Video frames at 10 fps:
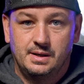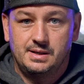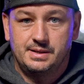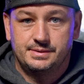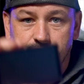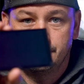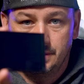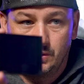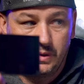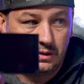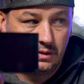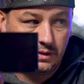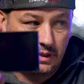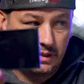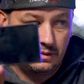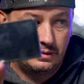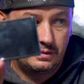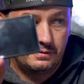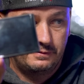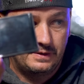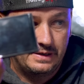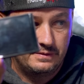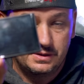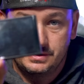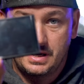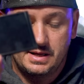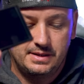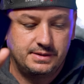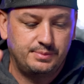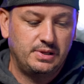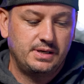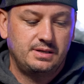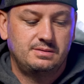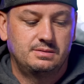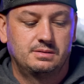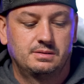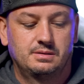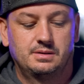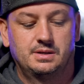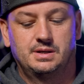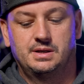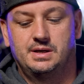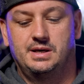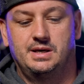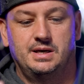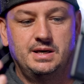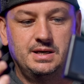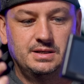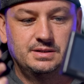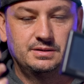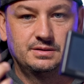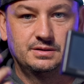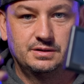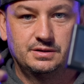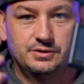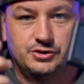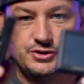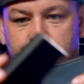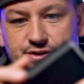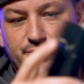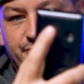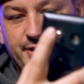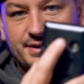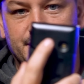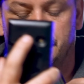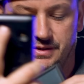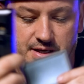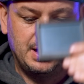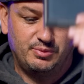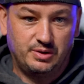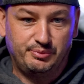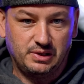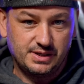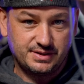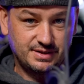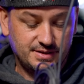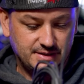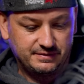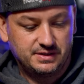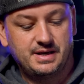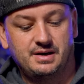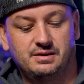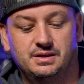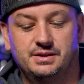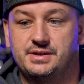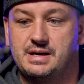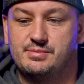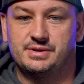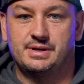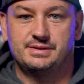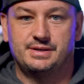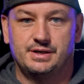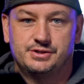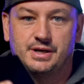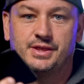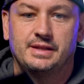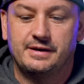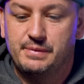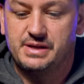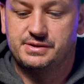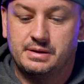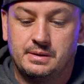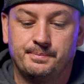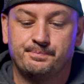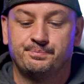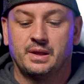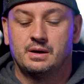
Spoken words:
All right, so there's a quick look at our 5-inch Holley display. And just the simple fact that this cable unplugs and doesn't have to dangle all the time is a nice touch. I think they've made some